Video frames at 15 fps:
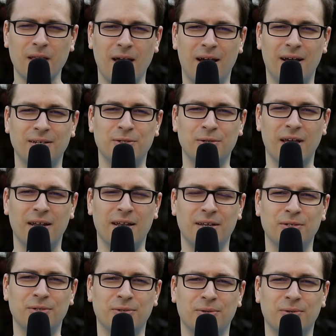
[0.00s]
to get
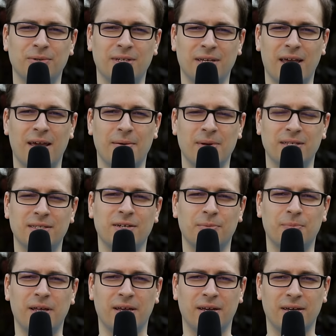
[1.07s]
into the game and start
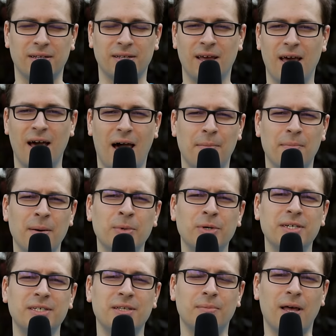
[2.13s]
playing it. I
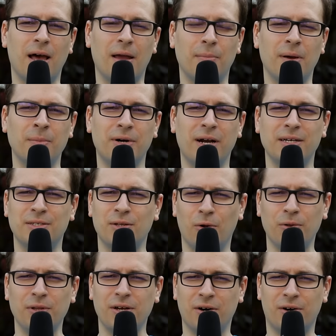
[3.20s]
memorized
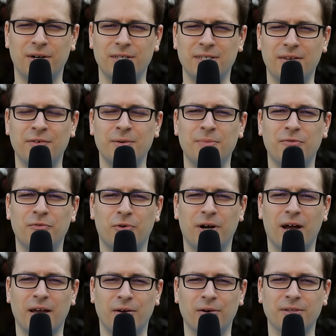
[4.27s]
all the cards even before
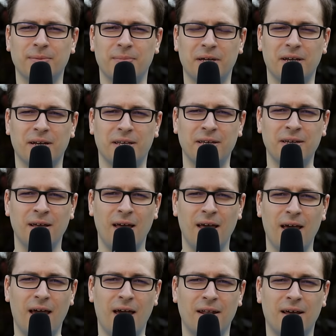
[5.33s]
I got the beta key,
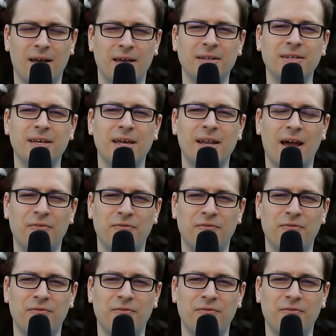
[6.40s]
and in the end I